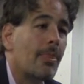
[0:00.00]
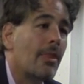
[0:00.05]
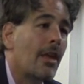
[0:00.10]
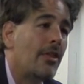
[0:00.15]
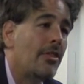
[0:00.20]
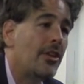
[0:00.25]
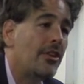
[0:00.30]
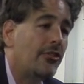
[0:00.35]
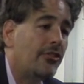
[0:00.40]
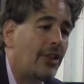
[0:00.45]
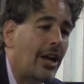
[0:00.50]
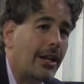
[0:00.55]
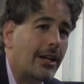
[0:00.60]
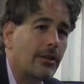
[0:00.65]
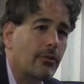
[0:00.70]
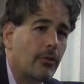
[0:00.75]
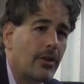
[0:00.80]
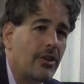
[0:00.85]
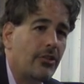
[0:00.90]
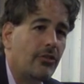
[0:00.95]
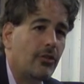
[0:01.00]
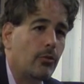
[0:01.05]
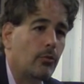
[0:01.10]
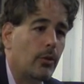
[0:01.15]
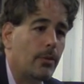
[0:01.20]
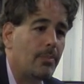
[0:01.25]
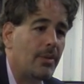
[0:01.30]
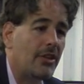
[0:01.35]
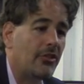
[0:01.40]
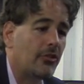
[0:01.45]
The second reason
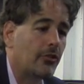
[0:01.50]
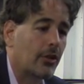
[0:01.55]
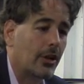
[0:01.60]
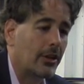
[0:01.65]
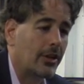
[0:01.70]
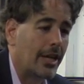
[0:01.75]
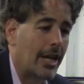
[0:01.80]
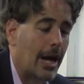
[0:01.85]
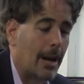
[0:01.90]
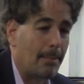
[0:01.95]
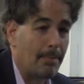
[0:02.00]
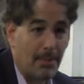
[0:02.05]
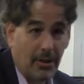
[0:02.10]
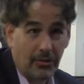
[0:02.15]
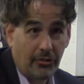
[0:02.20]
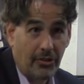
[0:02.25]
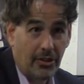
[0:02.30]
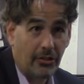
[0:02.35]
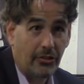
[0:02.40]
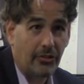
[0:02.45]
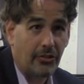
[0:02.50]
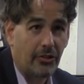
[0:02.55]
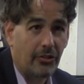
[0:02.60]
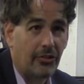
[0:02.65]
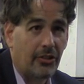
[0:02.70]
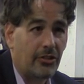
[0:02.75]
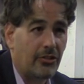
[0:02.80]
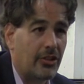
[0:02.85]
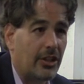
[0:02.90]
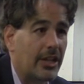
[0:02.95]
would be strictly a business
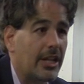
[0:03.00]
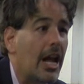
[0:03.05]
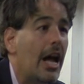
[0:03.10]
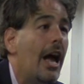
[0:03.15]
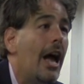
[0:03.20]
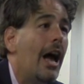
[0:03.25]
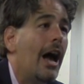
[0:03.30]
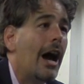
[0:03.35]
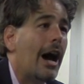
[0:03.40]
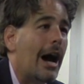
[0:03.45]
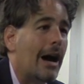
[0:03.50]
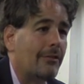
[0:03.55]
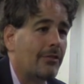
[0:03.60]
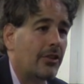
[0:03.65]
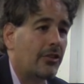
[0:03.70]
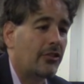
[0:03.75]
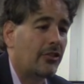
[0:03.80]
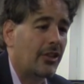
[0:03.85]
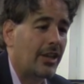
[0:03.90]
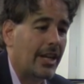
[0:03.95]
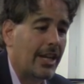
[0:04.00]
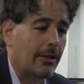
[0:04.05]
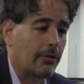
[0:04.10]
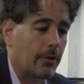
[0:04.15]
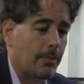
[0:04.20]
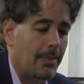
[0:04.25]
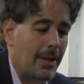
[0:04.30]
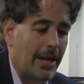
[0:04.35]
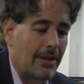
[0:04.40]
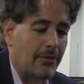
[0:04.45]
decision. Obviously, it
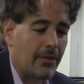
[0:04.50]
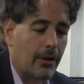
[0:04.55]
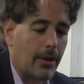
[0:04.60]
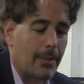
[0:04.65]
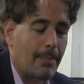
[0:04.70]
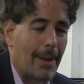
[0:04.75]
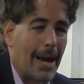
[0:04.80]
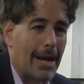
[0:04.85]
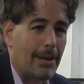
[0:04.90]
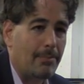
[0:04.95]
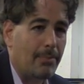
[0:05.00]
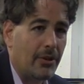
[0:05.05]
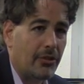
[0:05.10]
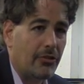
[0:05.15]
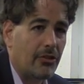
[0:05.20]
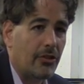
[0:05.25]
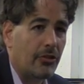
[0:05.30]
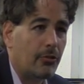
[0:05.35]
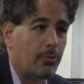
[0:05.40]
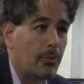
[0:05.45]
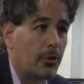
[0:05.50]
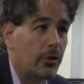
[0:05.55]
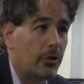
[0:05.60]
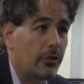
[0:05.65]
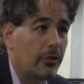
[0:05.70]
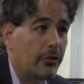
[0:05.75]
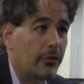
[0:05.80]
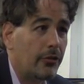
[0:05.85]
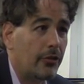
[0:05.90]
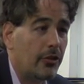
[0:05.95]
would be a very bad business
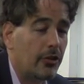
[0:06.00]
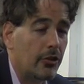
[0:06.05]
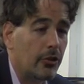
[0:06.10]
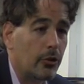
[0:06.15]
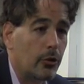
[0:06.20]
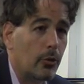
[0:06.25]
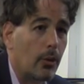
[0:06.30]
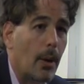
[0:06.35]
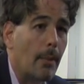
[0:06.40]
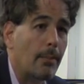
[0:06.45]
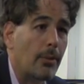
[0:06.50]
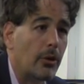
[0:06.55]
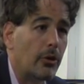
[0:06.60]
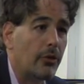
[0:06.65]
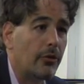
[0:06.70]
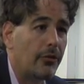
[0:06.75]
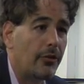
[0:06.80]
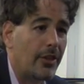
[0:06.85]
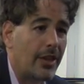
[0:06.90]
move to move